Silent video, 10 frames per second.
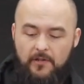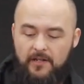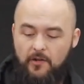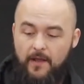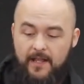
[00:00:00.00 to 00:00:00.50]

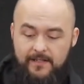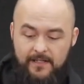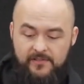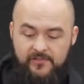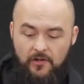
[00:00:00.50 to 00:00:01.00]
gonna go ahead and
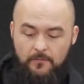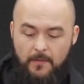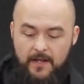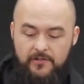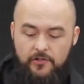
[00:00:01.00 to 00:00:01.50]
insert
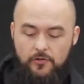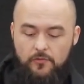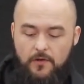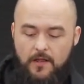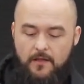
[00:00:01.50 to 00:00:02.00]
my
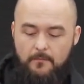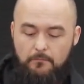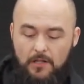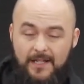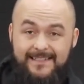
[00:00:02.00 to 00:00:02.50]
new
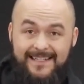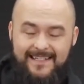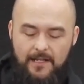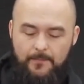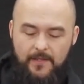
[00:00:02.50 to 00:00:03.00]
blunt tip